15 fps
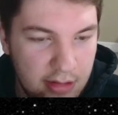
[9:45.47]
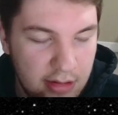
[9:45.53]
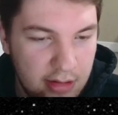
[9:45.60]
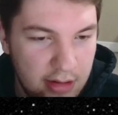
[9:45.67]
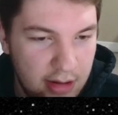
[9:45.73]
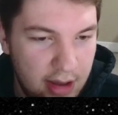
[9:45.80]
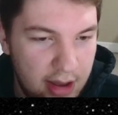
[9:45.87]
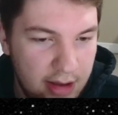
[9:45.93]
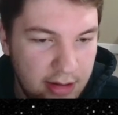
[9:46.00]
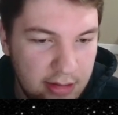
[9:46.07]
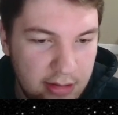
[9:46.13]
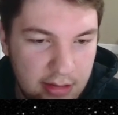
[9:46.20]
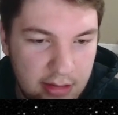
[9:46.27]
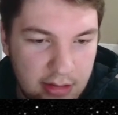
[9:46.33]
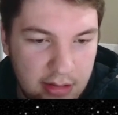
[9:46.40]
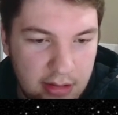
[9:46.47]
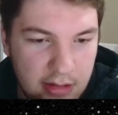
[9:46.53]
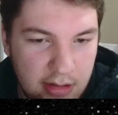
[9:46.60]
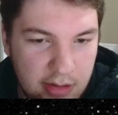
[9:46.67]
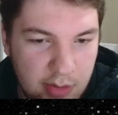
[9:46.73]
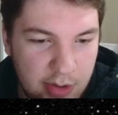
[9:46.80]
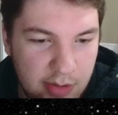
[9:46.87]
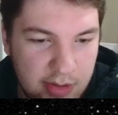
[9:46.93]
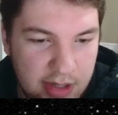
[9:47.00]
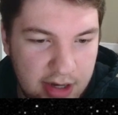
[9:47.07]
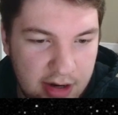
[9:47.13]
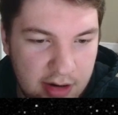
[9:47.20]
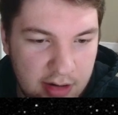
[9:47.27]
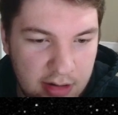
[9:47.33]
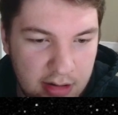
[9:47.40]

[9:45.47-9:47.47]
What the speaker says: Okay, so he goes here.